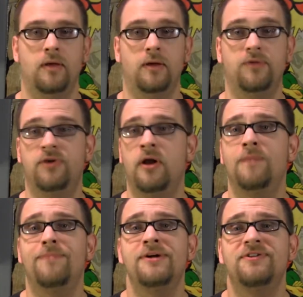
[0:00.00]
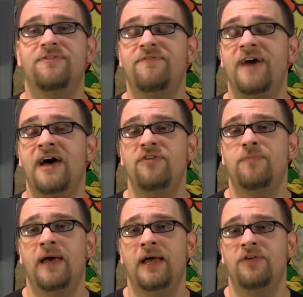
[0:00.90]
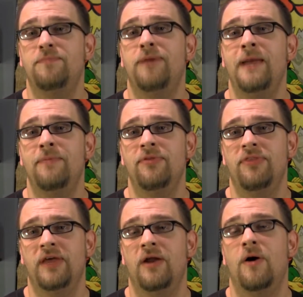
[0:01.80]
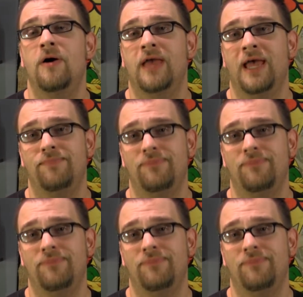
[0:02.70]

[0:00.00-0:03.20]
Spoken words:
It's all a bunch of fast-paced, paper-thin arcade